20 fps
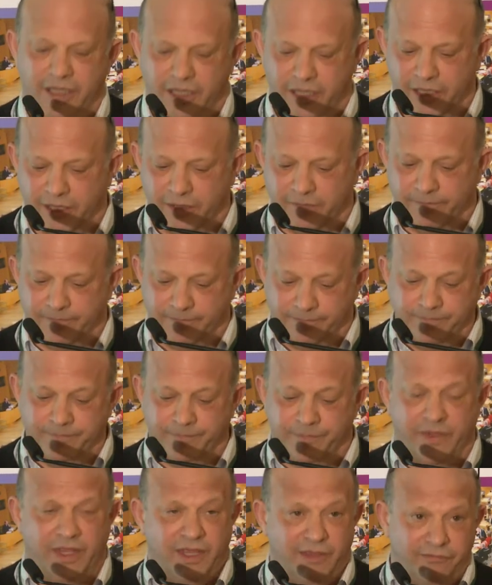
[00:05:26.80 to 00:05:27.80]
Um,
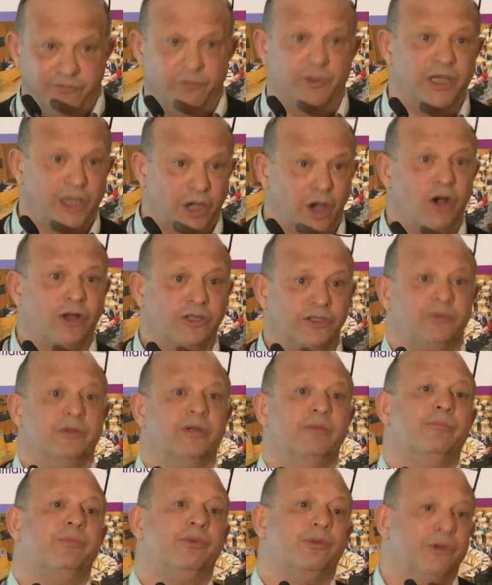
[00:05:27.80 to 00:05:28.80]
if we are to
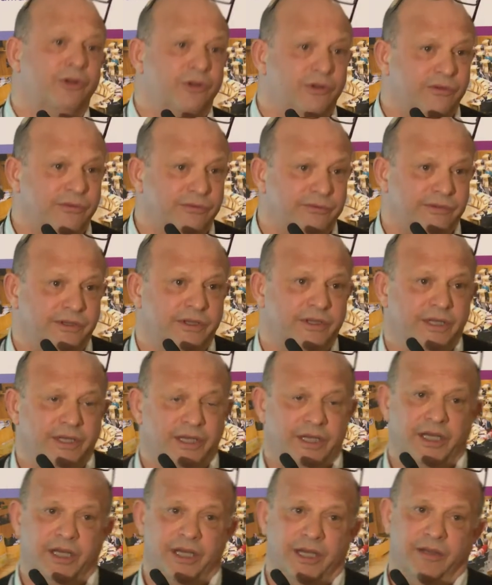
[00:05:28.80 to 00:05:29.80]
improve
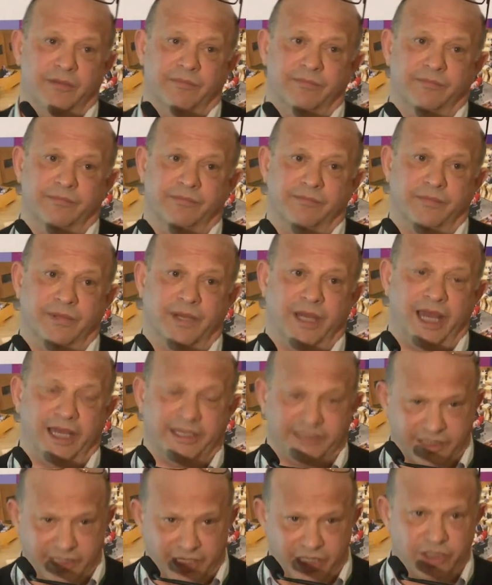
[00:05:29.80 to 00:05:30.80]
um,
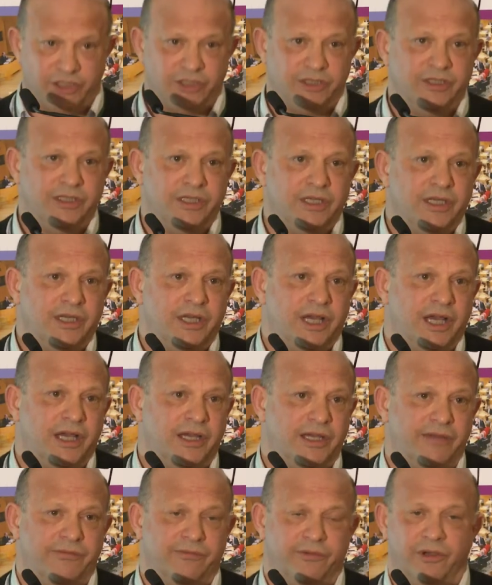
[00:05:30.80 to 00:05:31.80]
as a nation, uh,
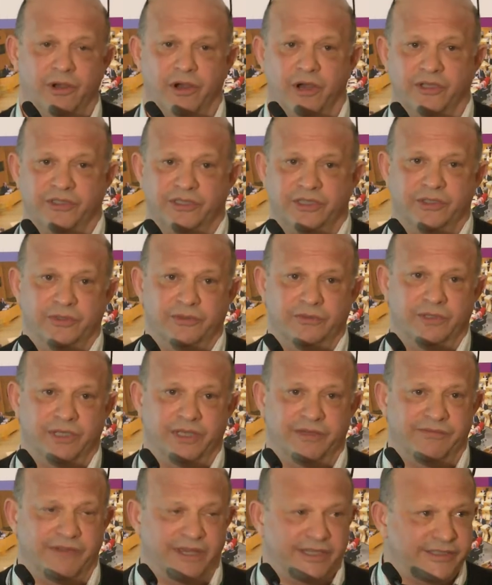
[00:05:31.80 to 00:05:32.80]
if we are to
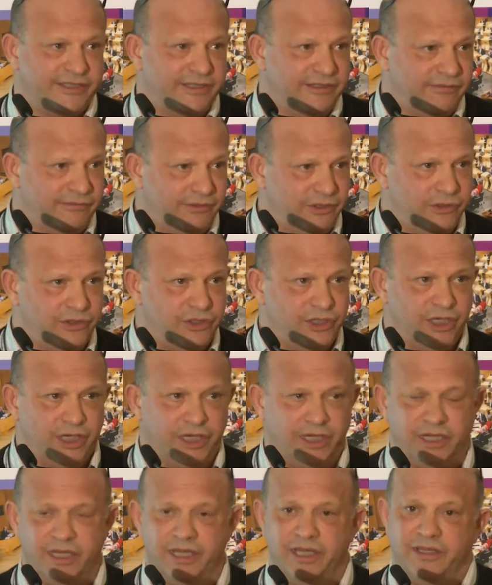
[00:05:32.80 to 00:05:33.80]
invest in the
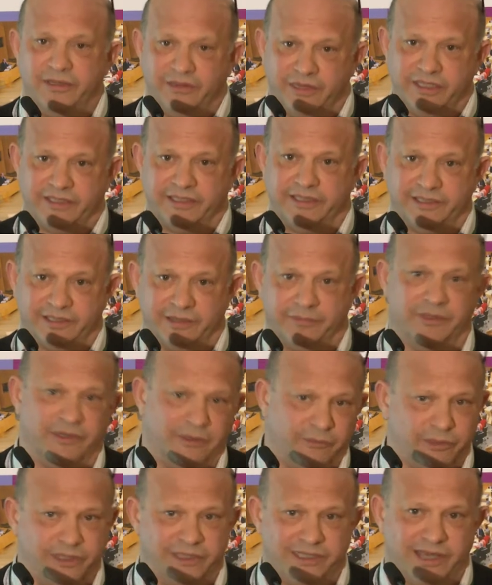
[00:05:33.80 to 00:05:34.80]
future, this is something
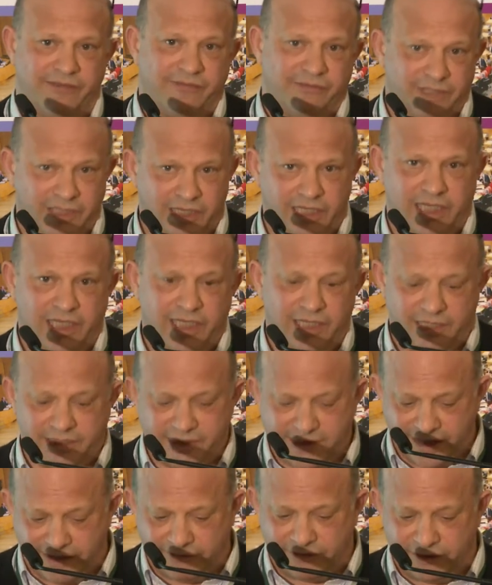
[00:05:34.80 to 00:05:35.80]
that we definitely,
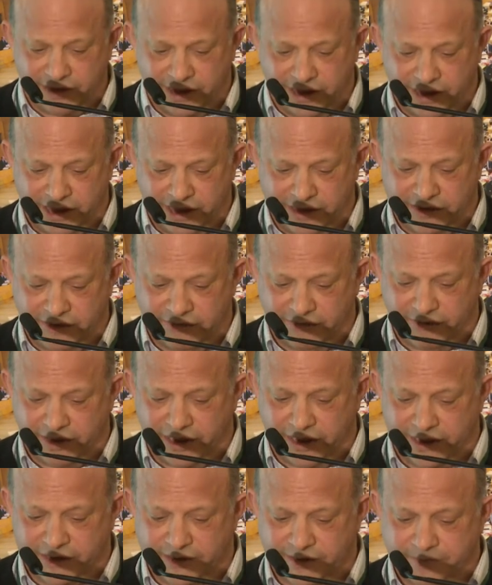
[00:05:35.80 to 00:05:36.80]
definitely need to
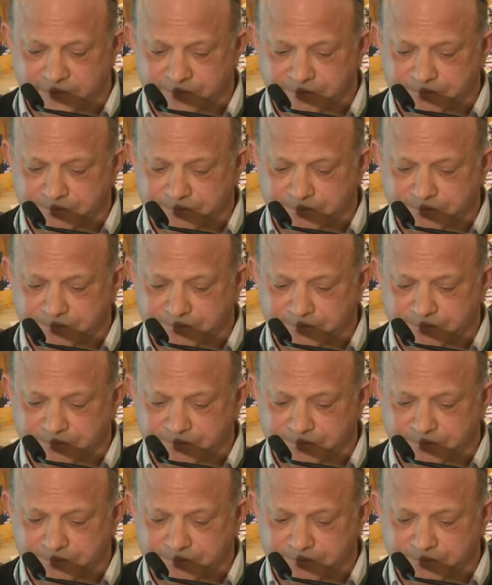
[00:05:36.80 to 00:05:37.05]
fix.